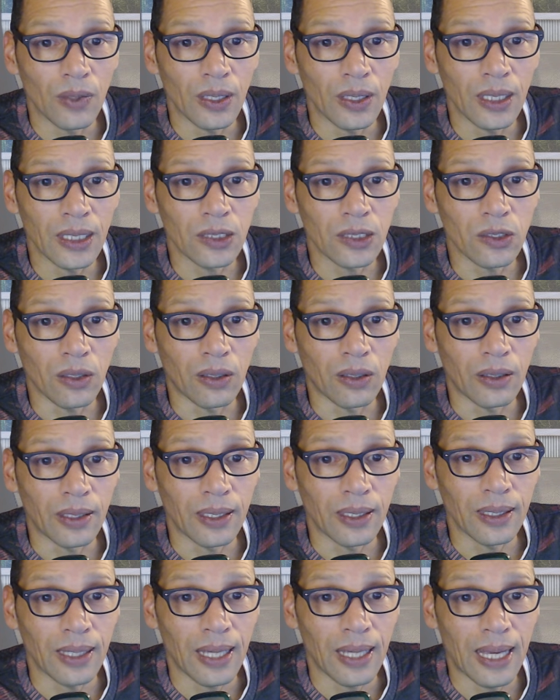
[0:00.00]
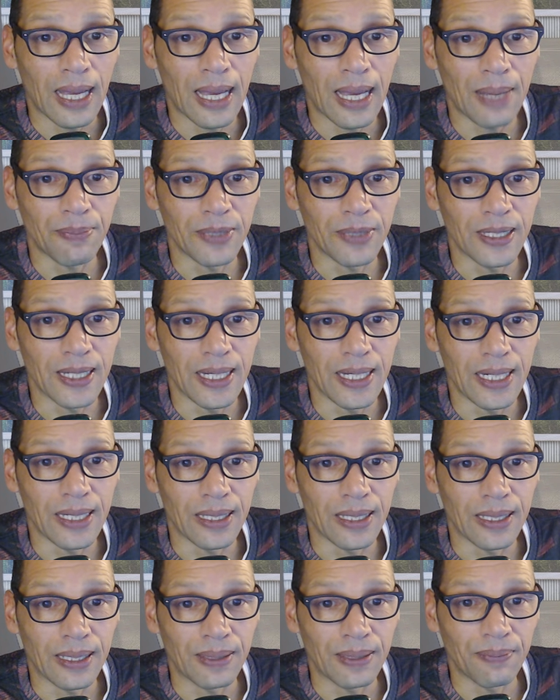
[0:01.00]
XR API
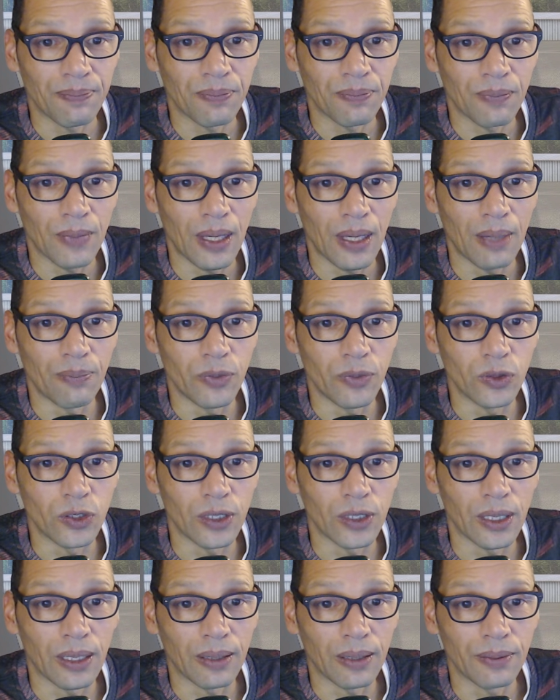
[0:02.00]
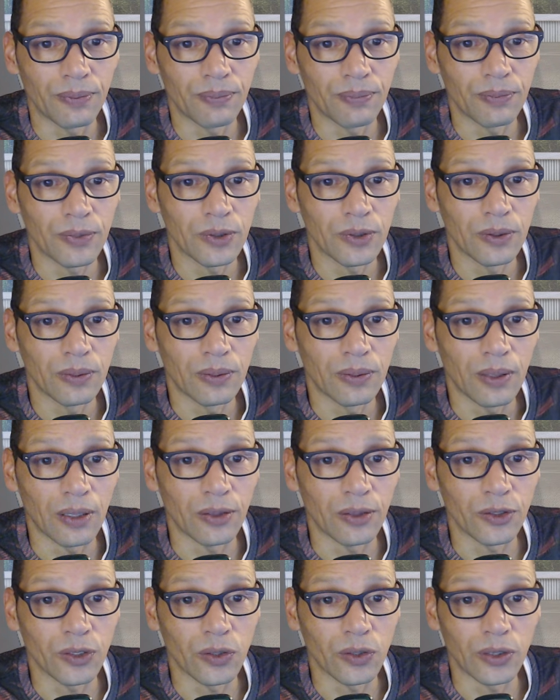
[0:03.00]
layer mbucchia
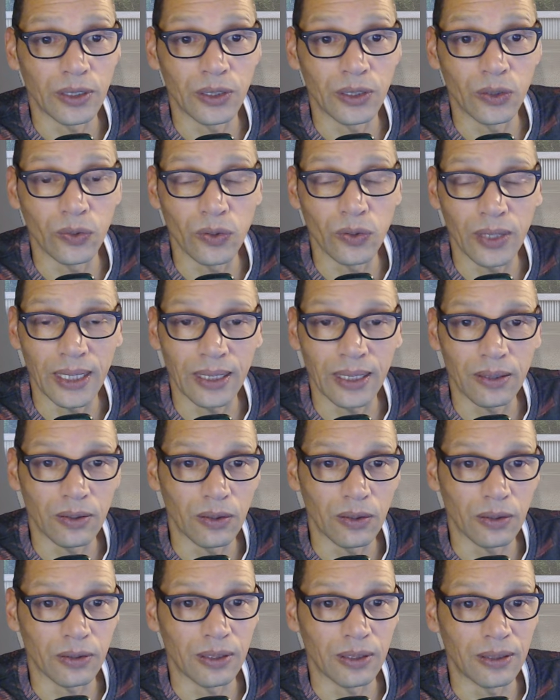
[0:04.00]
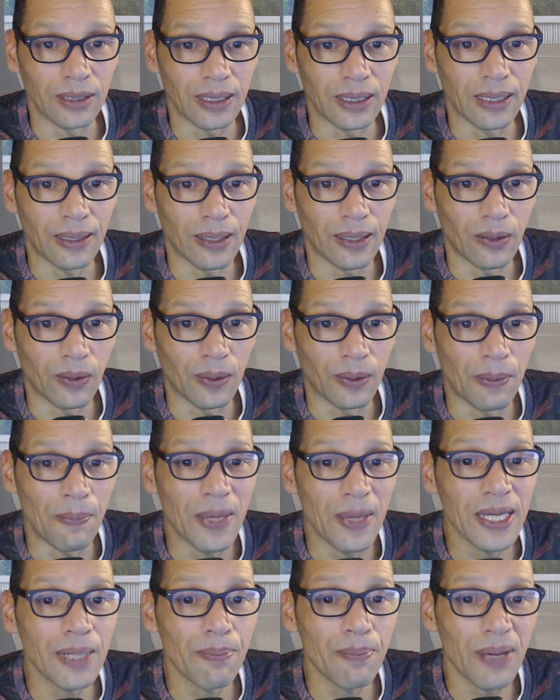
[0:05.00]
underscore toolkit.dll.
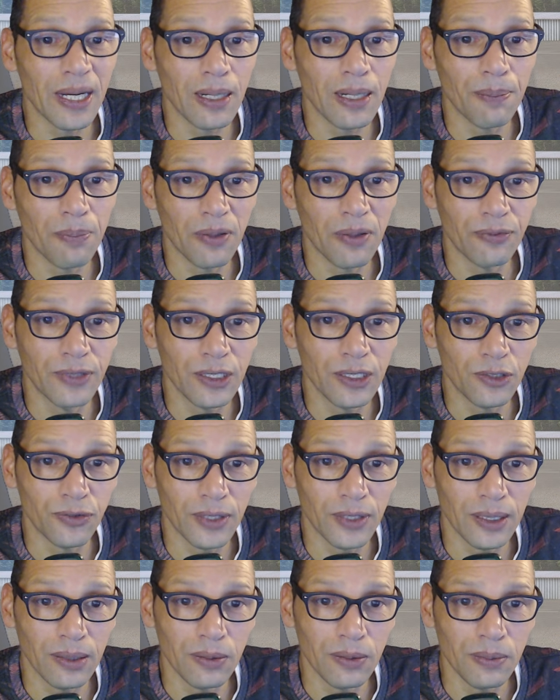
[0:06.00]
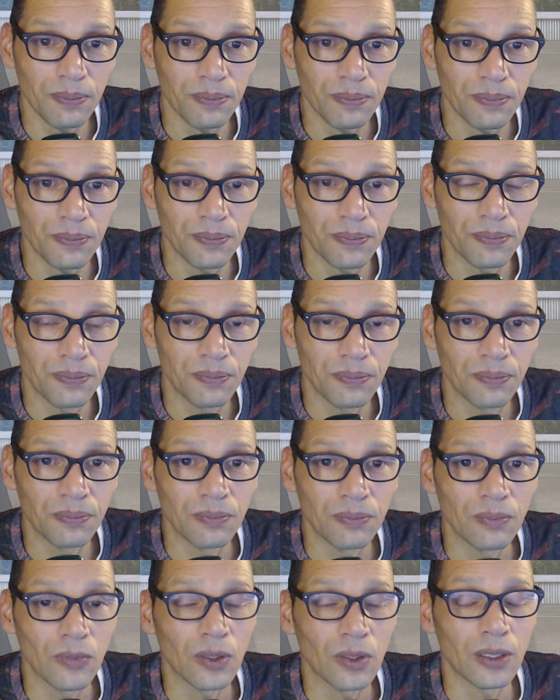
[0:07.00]
Make a backup of this file,
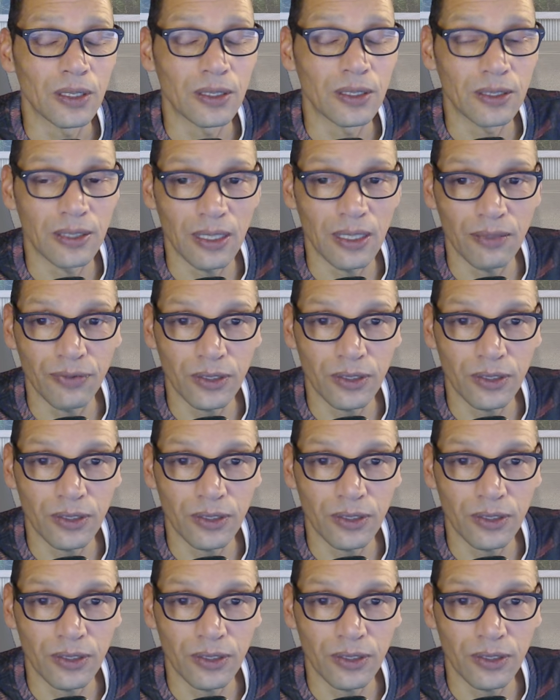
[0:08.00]
save